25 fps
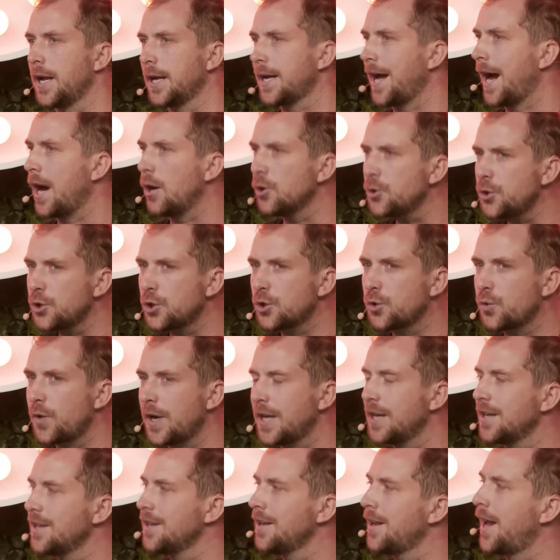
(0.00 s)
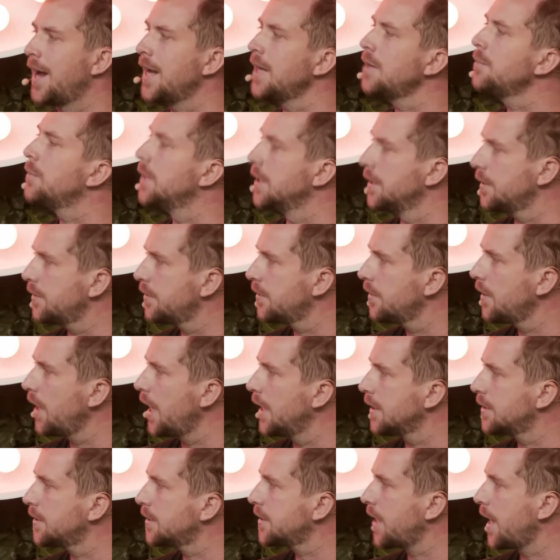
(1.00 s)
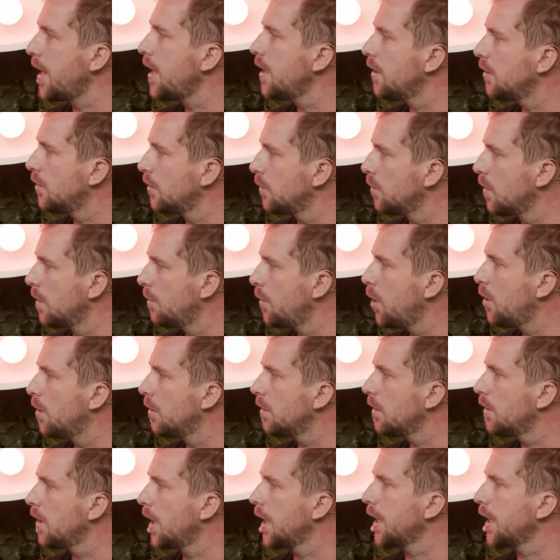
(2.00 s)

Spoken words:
Like how do you create alignment at scale and remote?